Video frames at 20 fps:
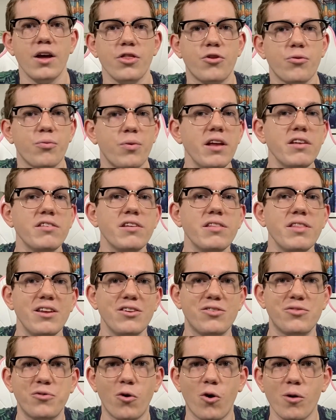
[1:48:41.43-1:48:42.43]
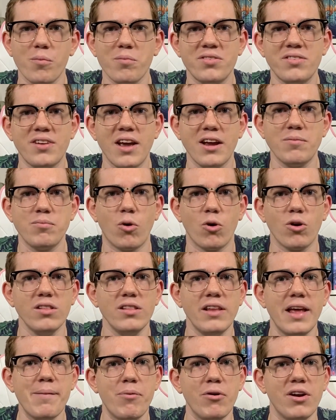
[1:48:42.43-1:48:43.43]
The reason these forms take more
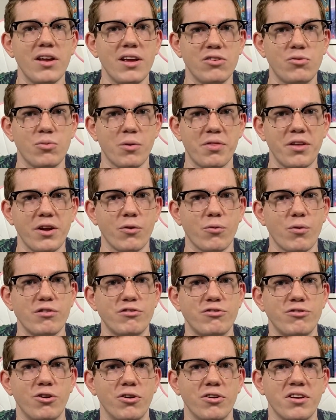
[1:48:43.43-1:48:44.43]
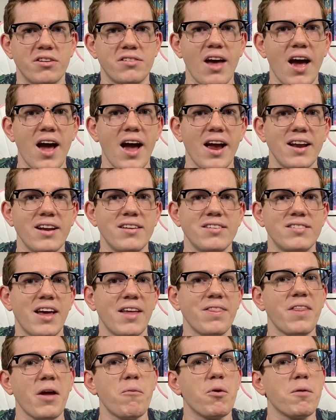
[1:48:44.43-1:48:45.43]
liberties with the original design is
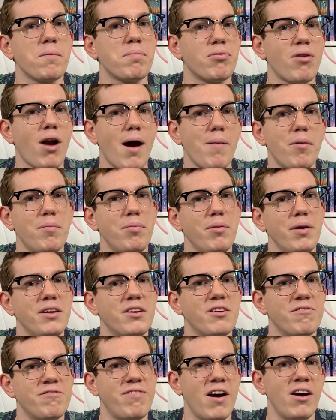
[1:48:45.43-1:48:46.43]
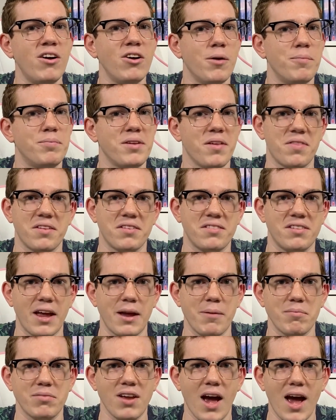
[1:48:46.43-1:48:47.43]
that they were probably developed at the
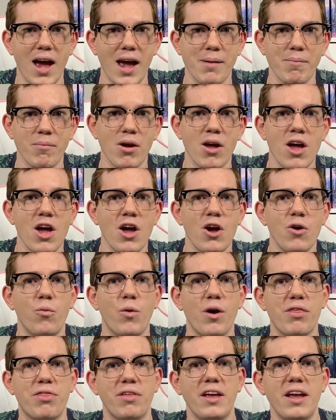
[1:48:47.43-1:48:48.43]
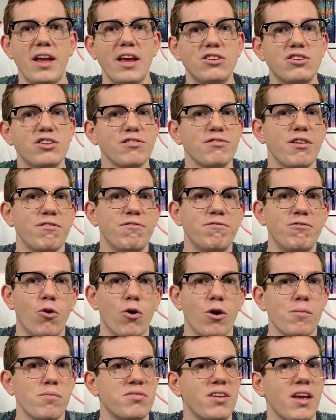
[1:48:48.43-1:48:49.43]
same time, with each of the
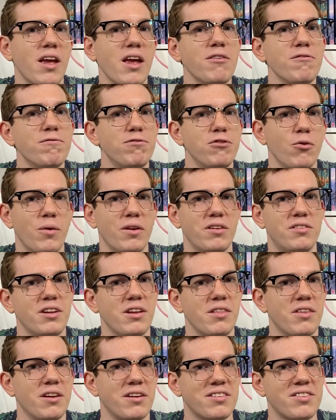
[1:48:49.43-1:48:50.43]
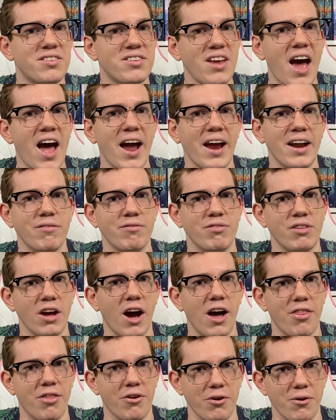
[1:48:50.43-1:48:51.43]
forms influencing the design of the
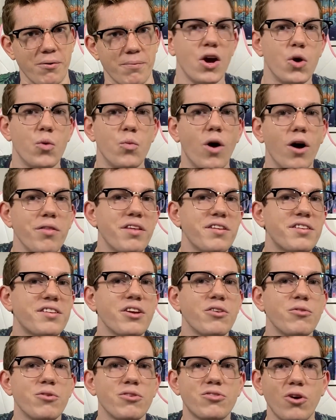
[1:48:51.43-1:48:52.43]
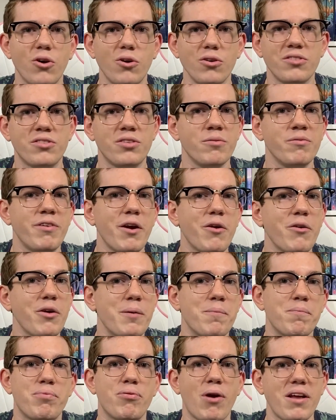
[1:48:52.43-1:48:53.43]
other. While this can result in some very
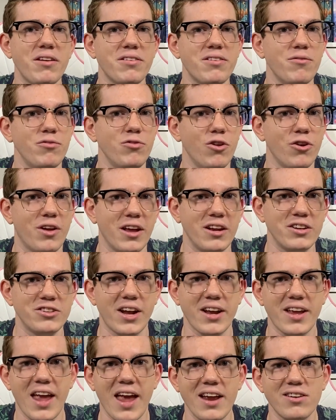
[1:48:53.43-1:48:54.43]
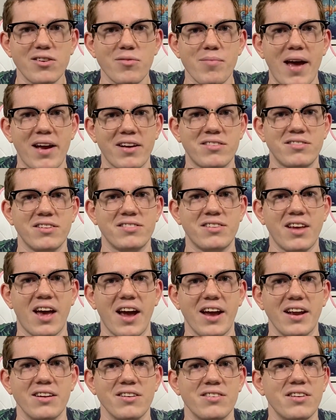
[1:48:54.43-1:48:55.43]
impressive looking Gigantamax
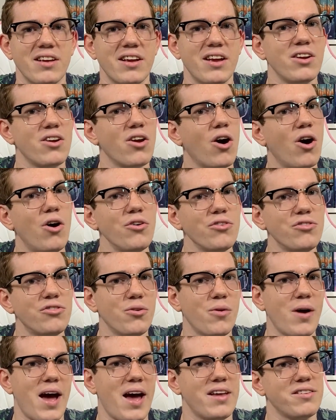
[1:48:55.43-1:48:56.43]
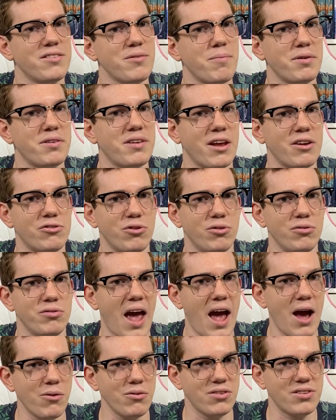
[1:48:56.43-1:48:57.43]
designs, it also has a potential
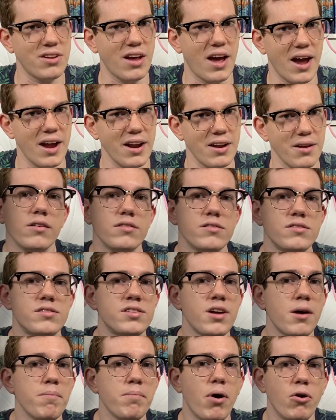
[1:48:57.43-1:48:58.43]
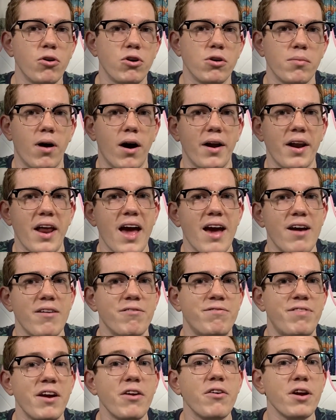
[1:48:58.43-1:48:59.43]
downside. Some Pokemon
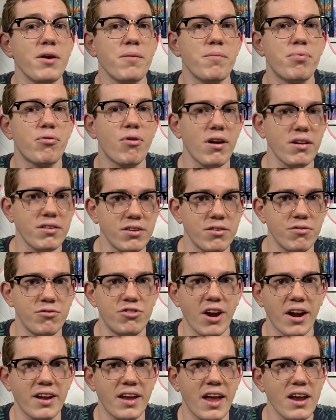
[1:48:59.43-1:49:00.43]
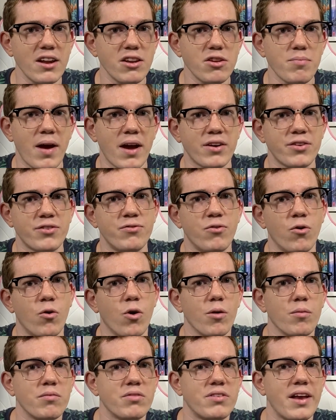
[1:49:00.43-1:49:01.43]
have very impressive Gigantamax
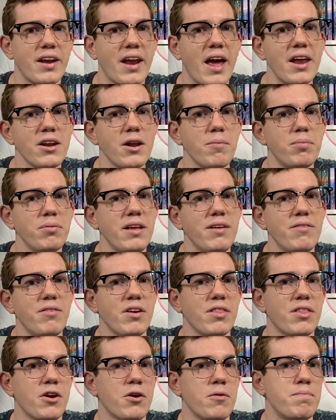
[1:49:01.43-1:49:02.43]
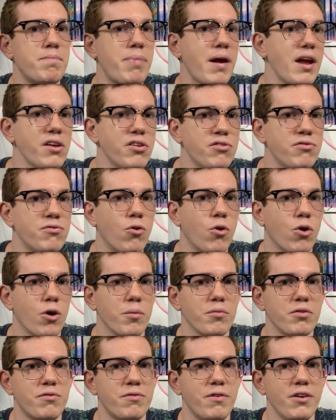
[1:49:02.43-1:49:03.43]
forms that end up leaving their base
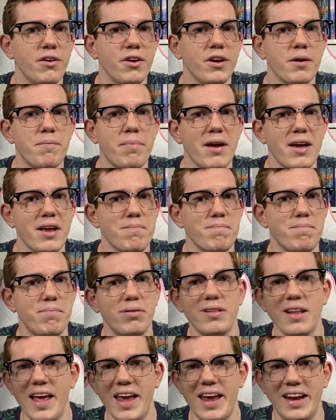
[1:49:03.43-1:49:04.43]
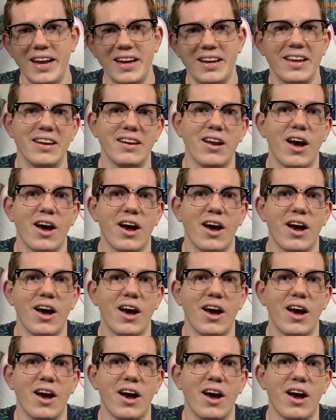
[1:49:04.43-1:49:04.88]
forms feeling a bit plain and